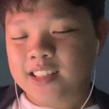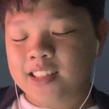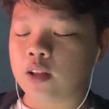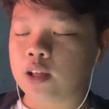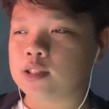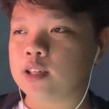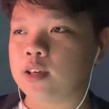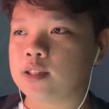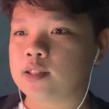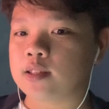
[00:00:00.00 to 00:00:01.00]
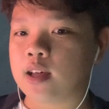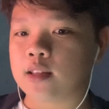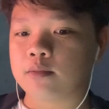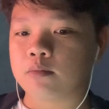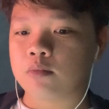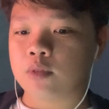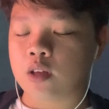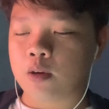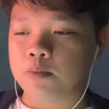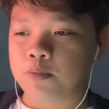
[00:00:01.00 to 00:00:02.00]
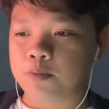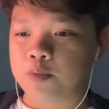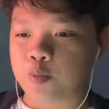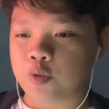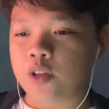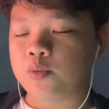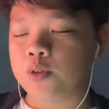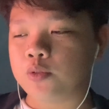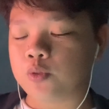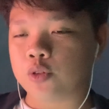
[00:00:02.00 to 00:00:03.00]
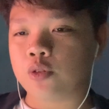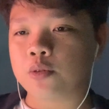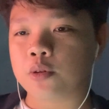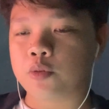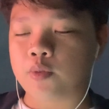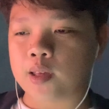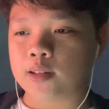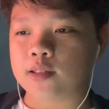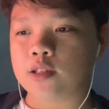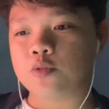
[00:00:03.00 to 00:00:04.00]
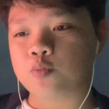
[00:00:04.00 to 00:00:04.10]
All I can say is that the the preview for Tokyo Ghoul Revitalization